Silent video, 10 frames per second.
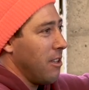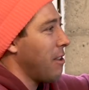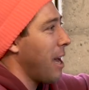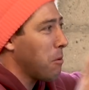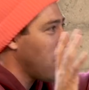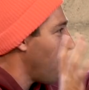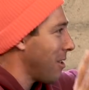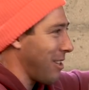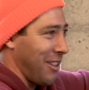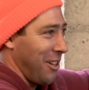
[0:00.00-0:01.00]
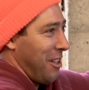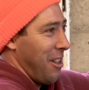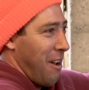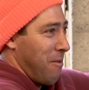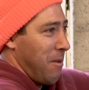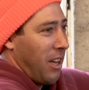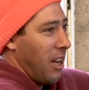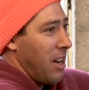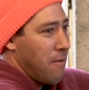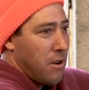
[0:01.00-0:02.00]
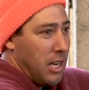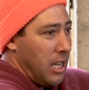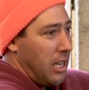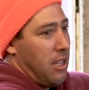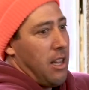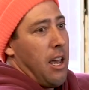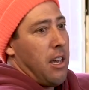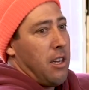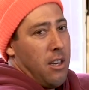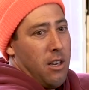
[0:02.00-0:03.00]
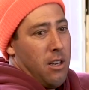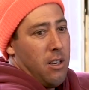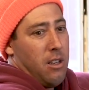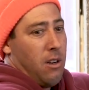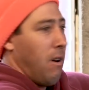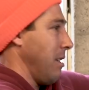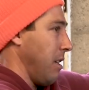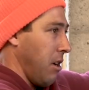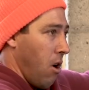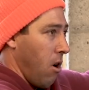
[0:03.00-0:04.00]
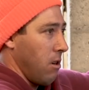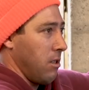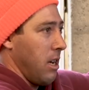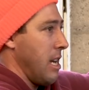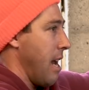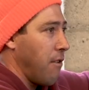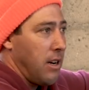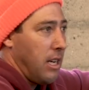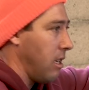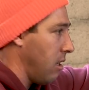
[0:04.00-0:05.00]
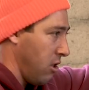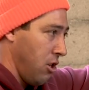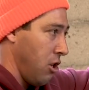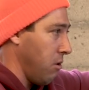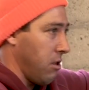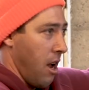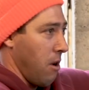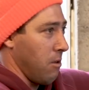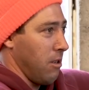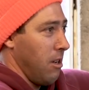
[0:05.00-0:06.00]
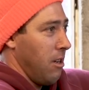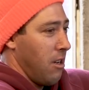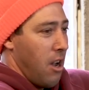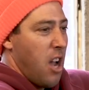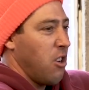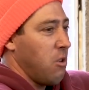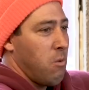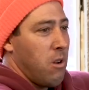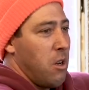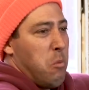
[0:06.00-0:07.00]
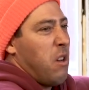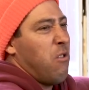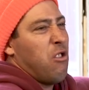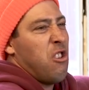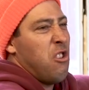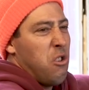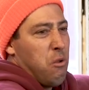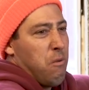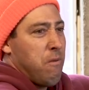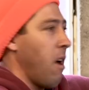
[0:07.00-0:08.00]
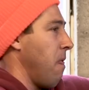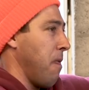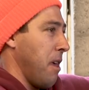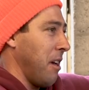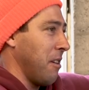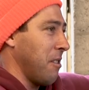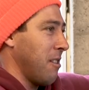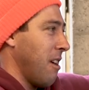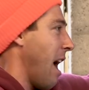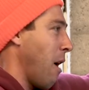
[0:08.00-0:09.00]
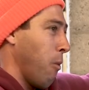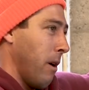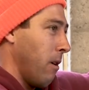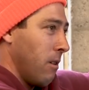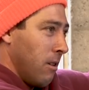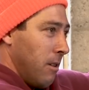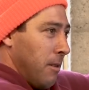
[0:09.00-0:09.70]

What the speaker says: That was always like the good life for me. Like I never needed like crazy cars, never needed this huge house. I just wanted to be able to do fun things at will.